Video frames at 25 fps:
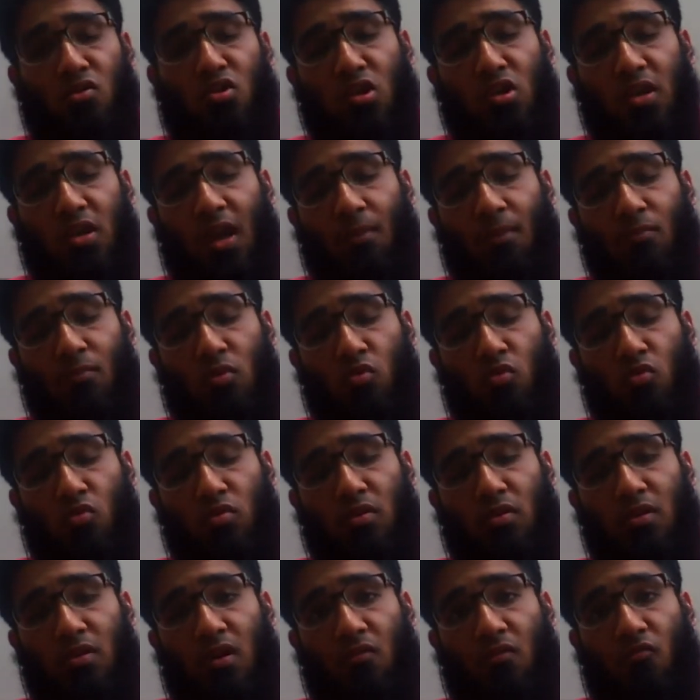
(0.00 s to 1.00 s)

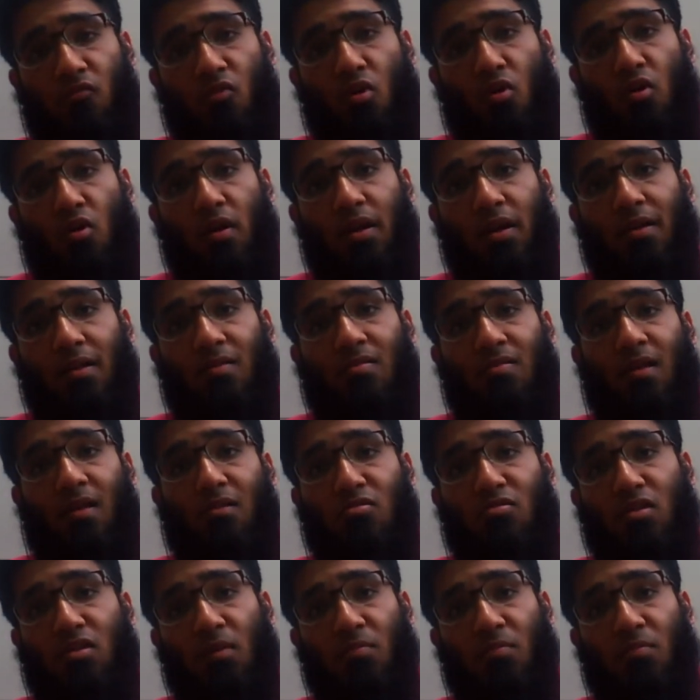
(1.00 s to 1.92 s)
GM204 is the